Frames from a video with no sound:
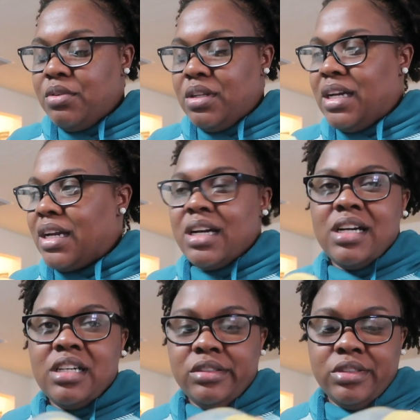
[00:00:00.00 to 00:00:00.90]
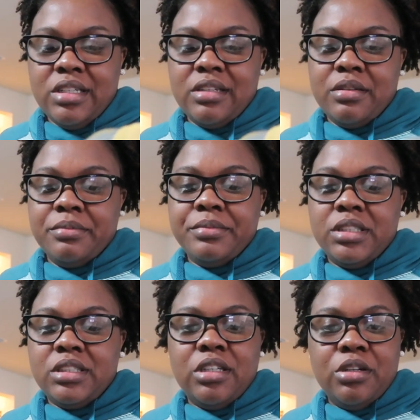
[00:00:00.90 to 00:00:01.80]
for like a hundred of them
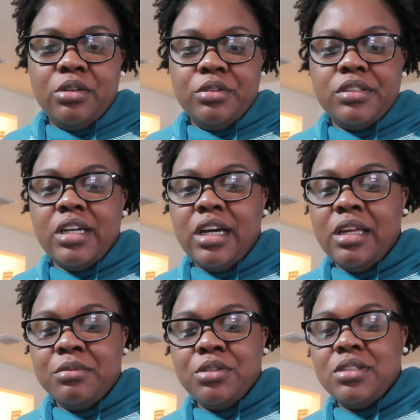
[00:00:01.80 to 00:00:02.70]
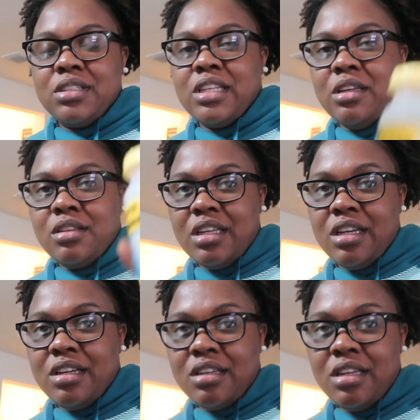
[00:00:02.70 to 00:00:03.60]
so i am doing the same
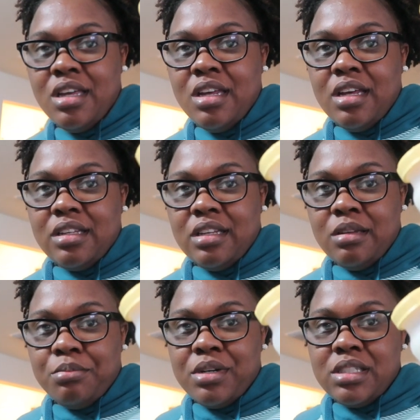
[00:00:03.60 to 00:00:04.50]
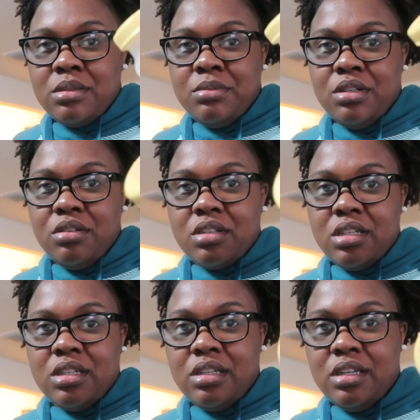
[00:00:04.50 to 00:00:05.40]
thing another breast milk
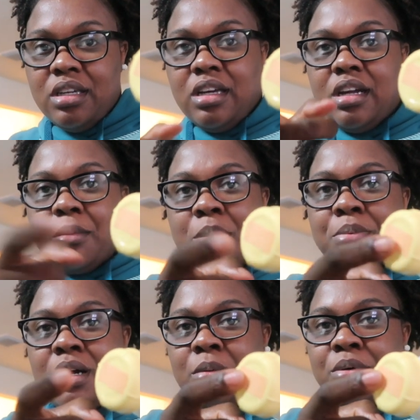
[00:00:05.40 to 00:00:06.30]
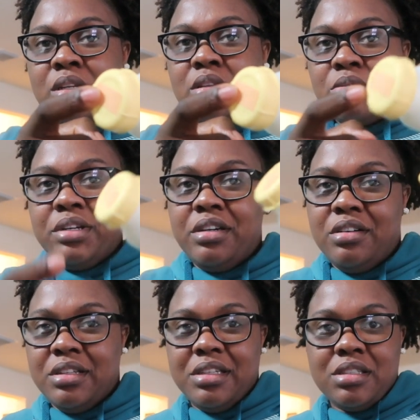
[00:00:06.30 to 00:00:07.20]
and i'm gonna probably put three
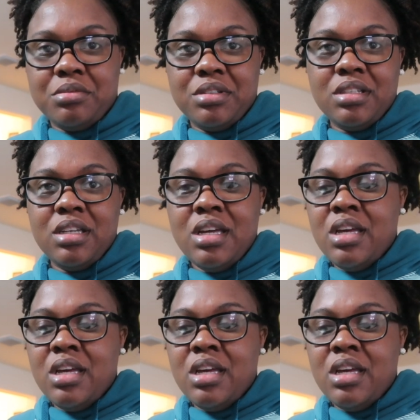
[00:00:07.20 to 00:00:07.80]
on this one